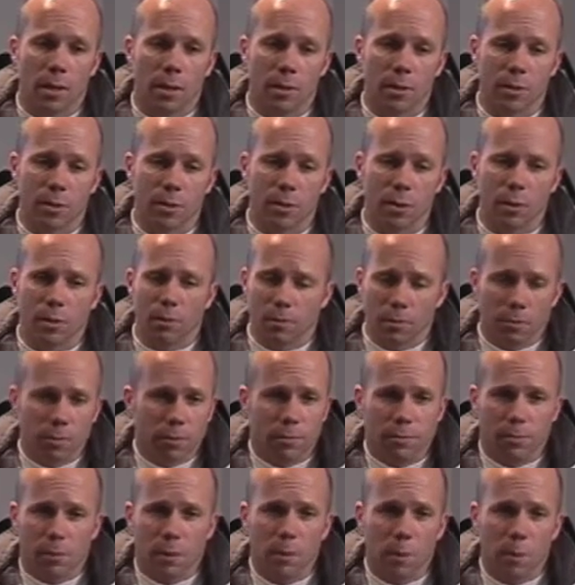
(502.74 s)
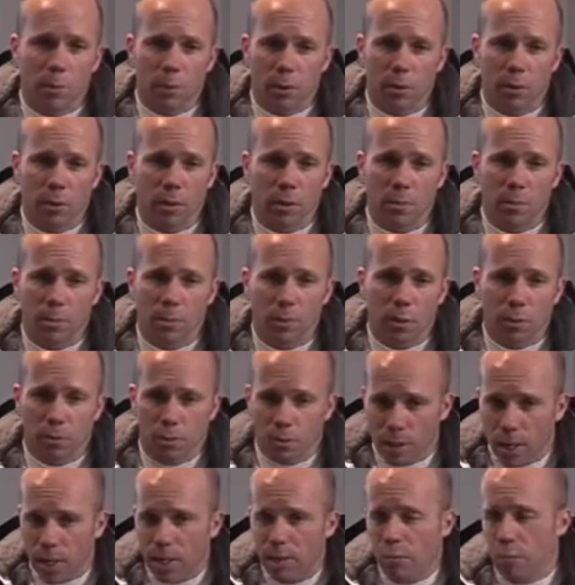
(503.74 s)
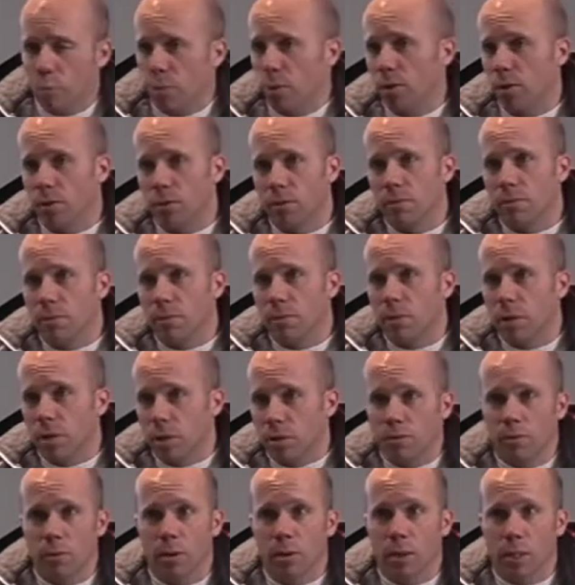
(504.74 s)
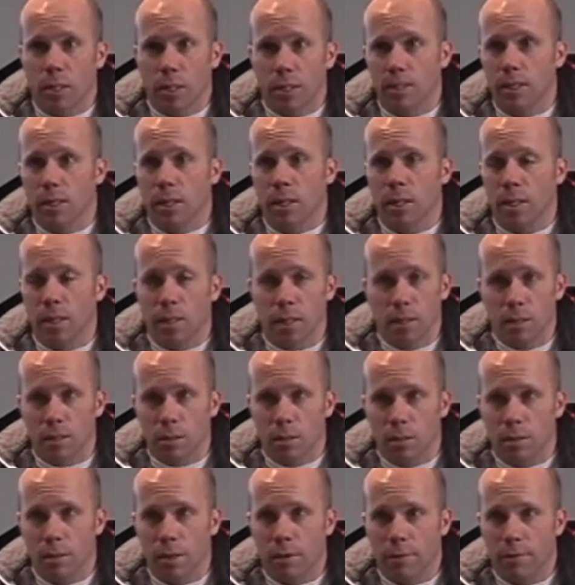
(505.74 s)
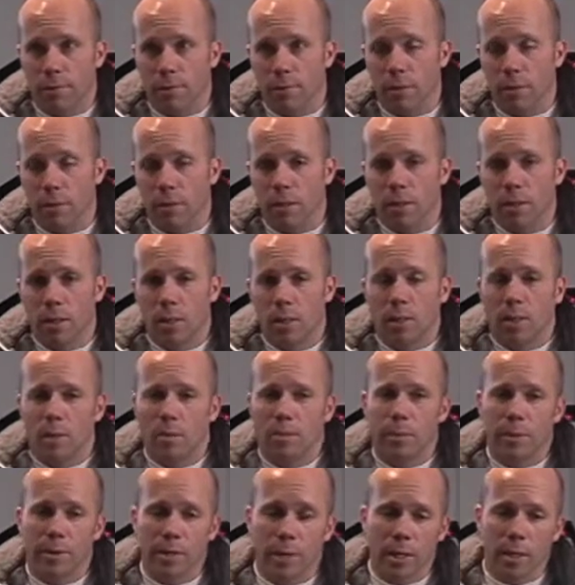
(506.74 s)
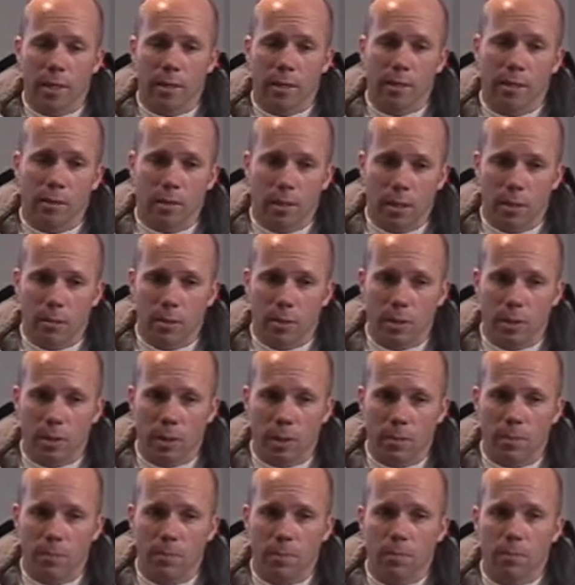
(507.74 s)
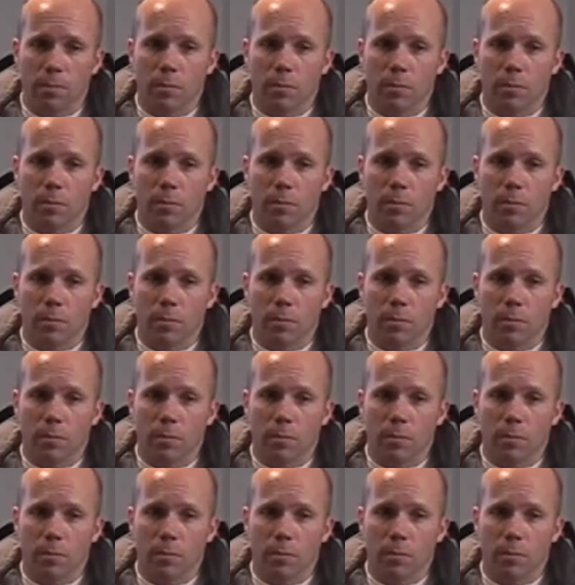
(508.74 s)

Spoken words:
So from a purely creative point of view, that's very exciting and it's a lot of fun. But then at the same time,